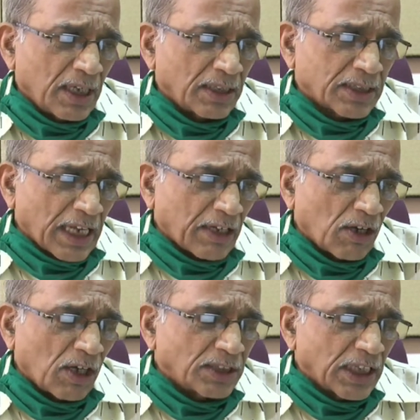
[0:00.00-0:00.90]

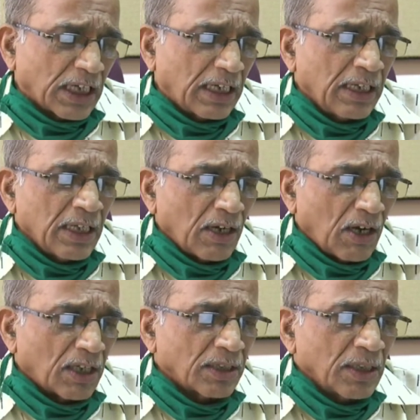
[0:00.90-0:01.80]
psychological
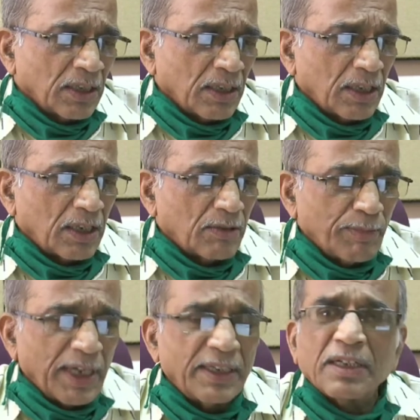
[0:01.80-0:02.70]
or
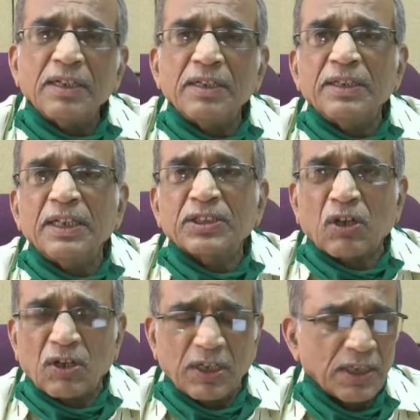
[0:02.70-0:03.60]
mental
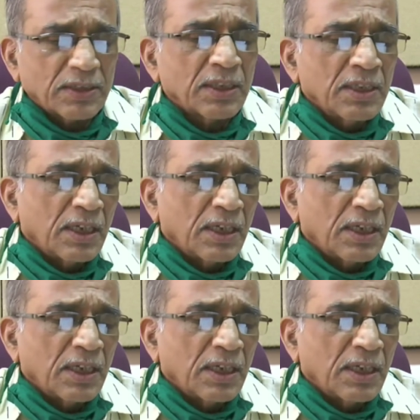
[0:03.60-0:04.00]
disorders.